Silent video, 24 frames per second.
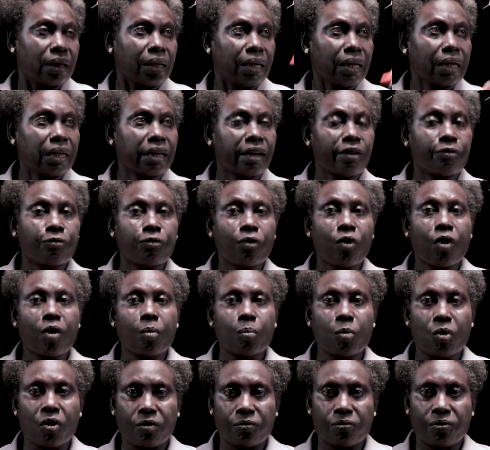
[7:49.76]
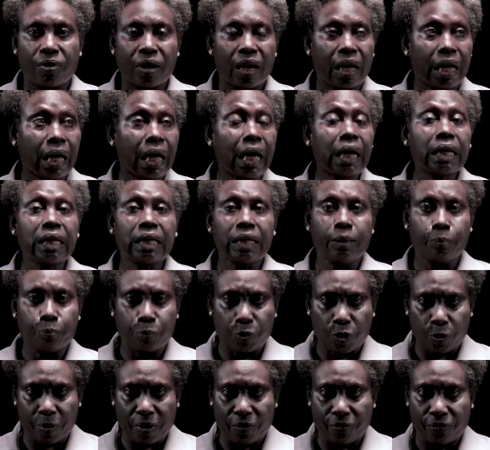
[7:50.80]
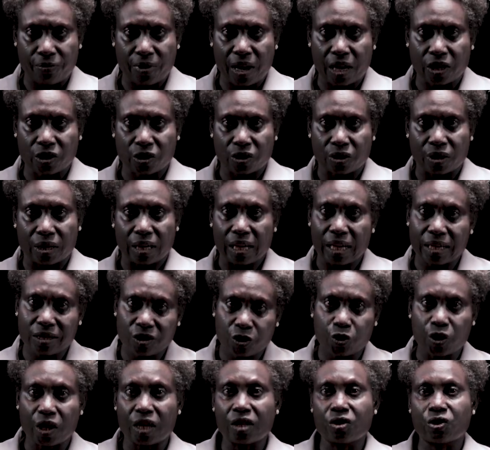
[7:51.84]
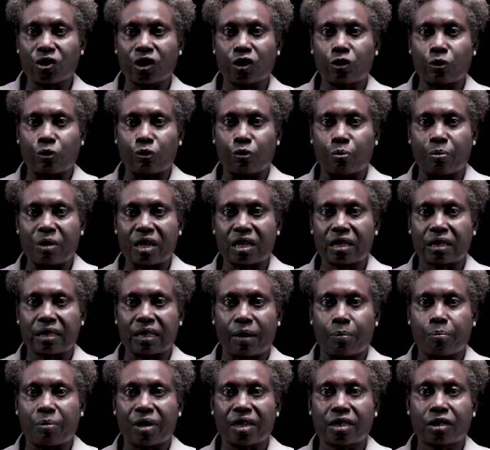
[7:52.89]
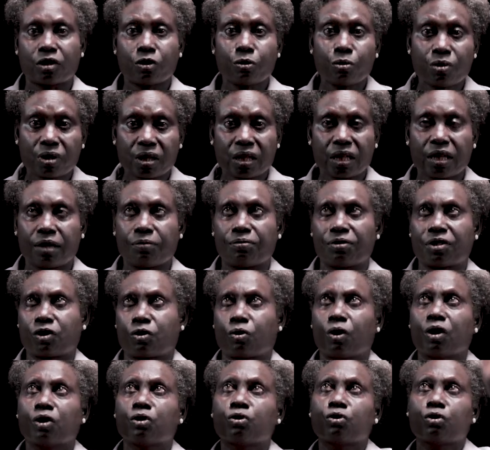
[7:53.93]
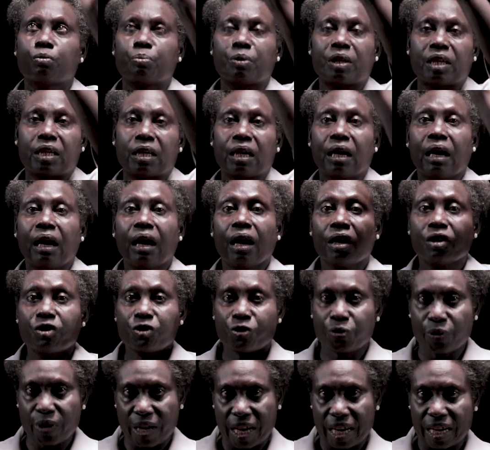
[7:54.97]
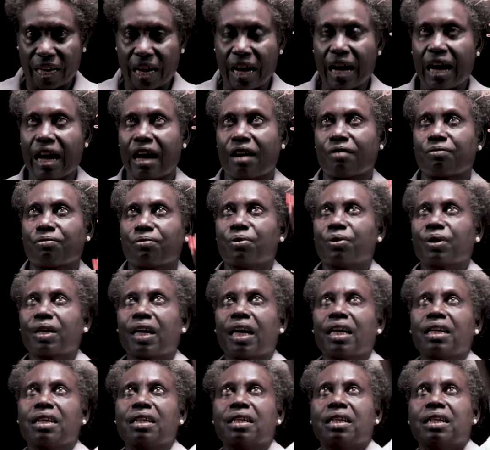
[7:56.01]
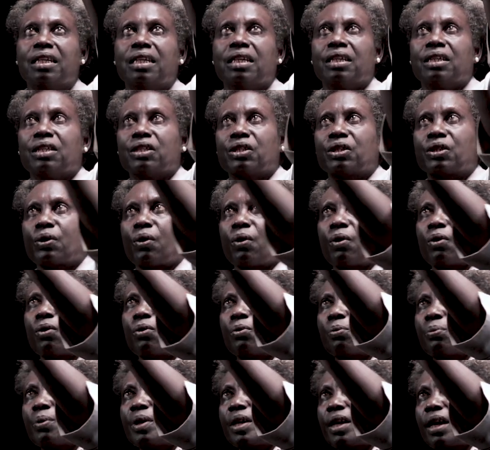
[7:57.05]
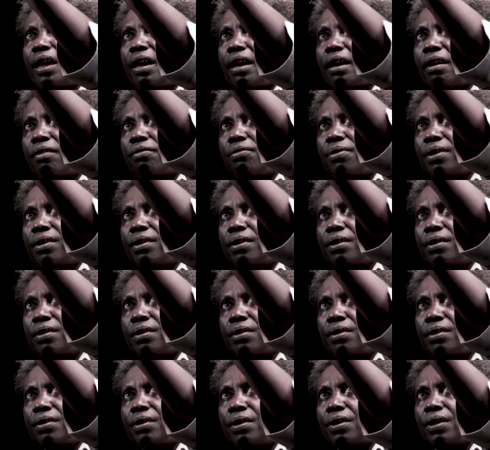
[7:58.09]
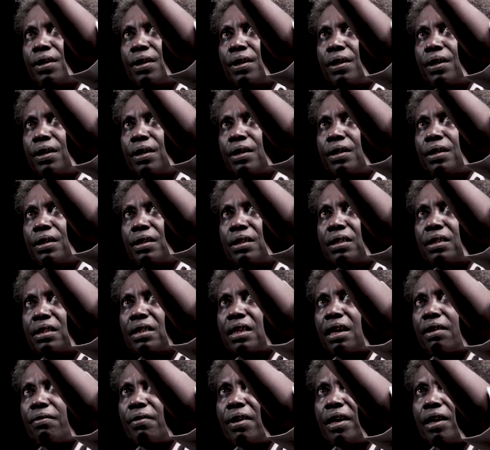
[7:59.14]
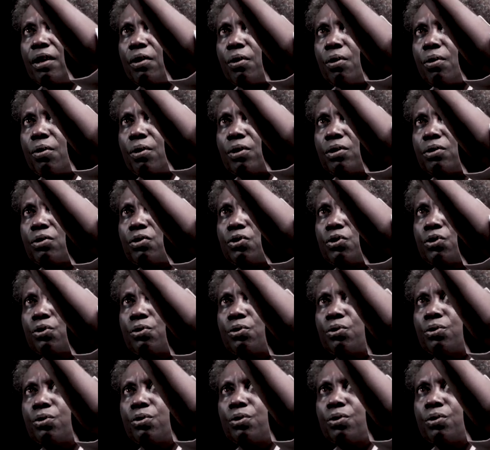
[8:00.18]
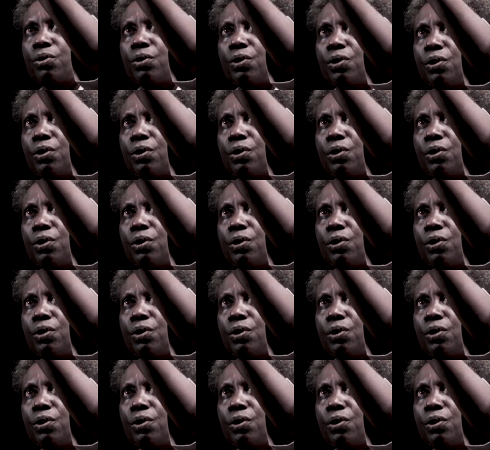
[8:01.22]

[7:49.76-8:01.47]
in a form of an improper fraction. Let's change it to mixed numbers to see if it's going to be 3.5. Okay, so we have 7 on 2